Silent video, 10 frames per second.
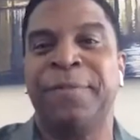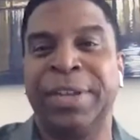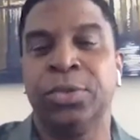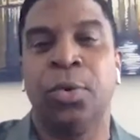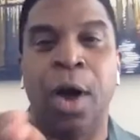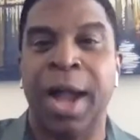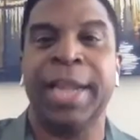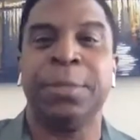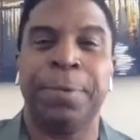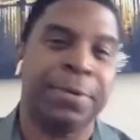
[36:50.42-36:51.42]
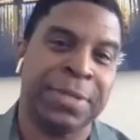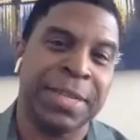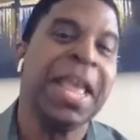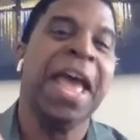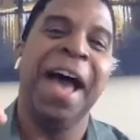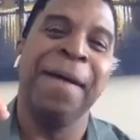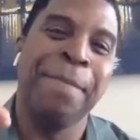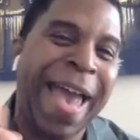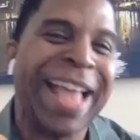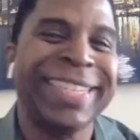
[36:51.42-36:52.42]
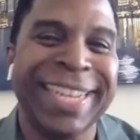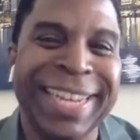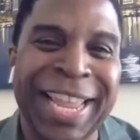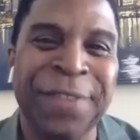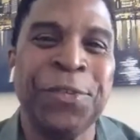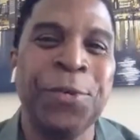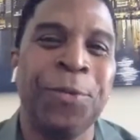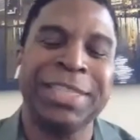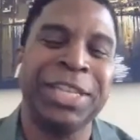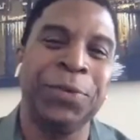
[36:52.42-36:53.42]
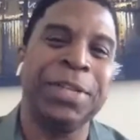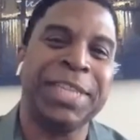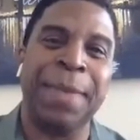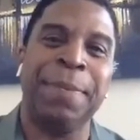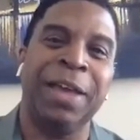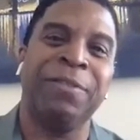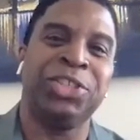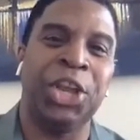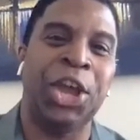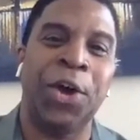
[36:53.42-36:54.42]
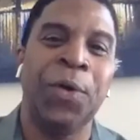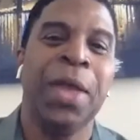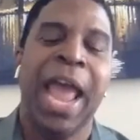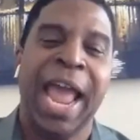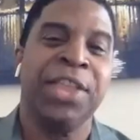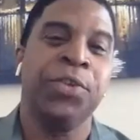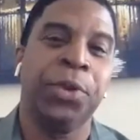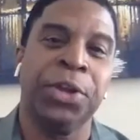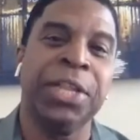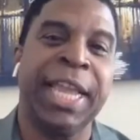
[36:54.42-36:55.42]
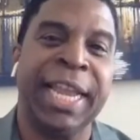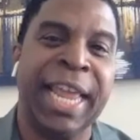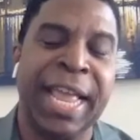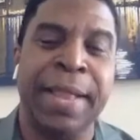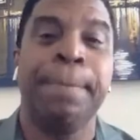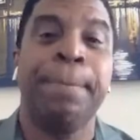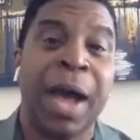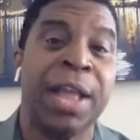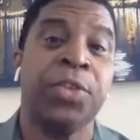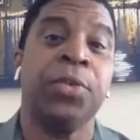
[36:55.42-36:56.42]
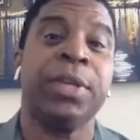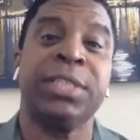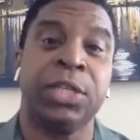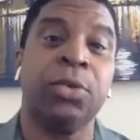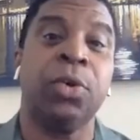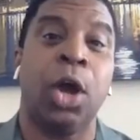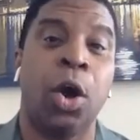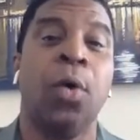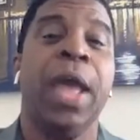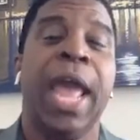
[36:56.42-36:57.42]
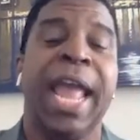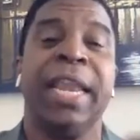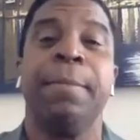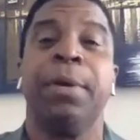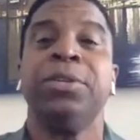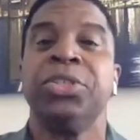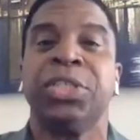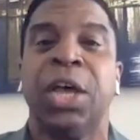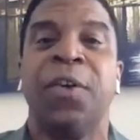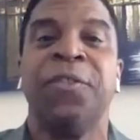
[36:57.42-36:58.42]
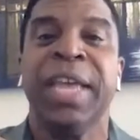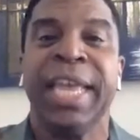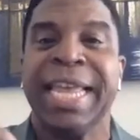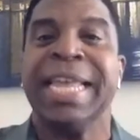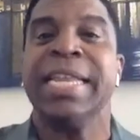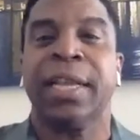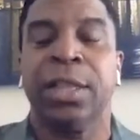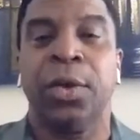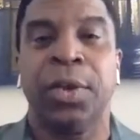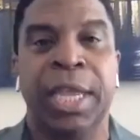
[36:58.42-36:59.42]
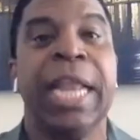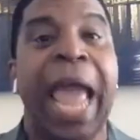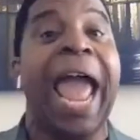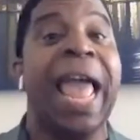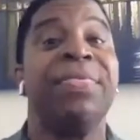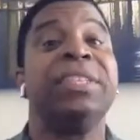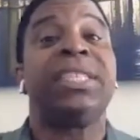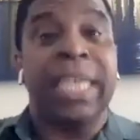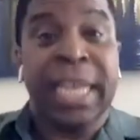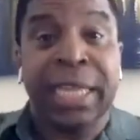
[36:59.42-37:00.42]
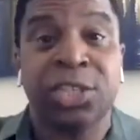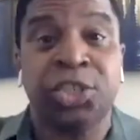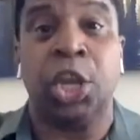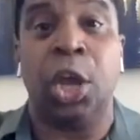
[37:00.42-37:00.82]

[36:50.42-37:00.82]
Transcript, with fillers: a professional audience person, imagine if you want to do a taping of a show and you couldn't get in, but you could still go and immerse yourself in Nickelodeon and see the